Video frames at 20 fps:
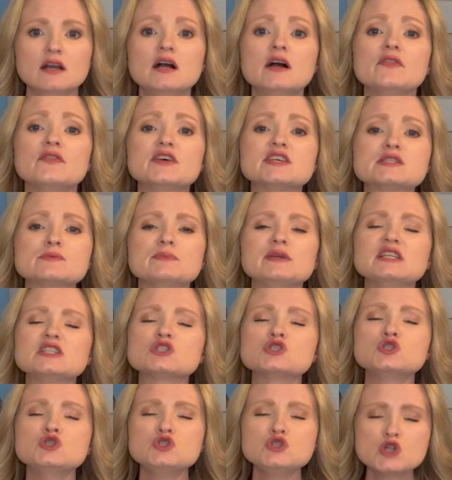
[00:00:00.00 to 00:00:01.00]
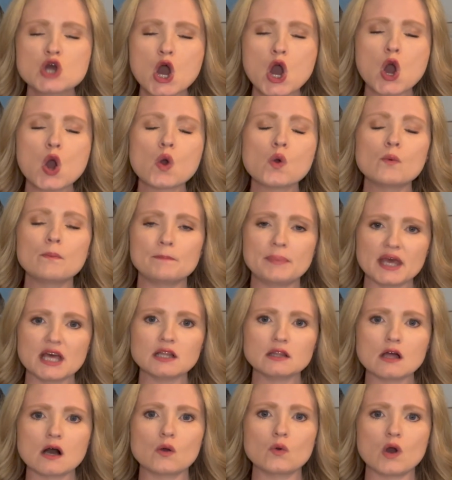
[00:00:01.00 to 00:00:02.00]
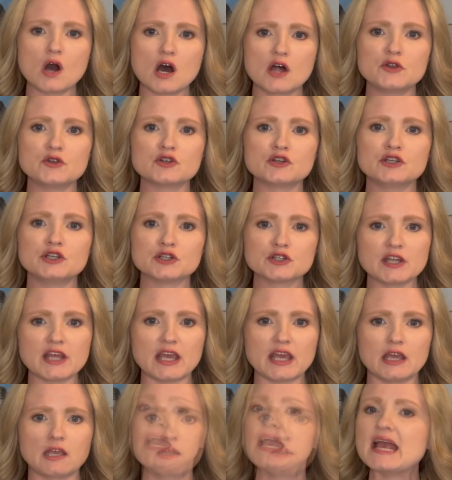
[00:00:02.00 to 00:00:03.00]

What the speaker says: This means no pillow under your knee.